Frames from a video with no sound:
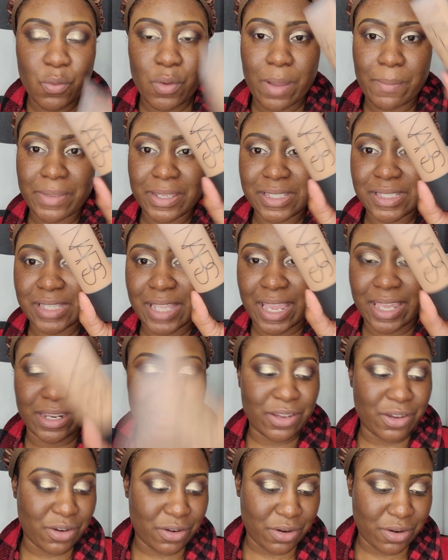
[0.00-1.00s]
Ooh, I'm
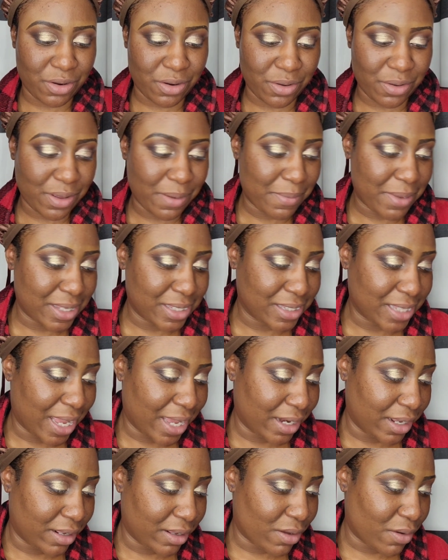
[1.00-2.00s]
excited, girl. I'm
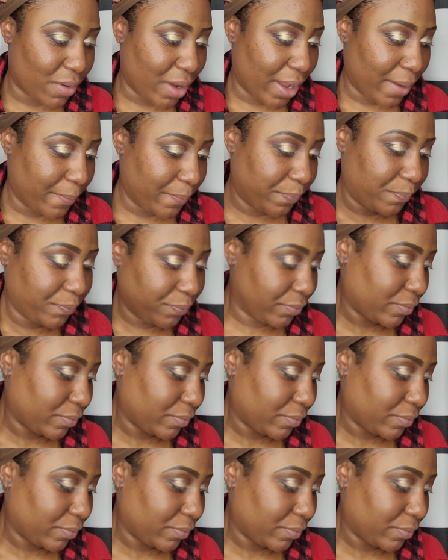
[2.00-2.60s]
excited. Okay.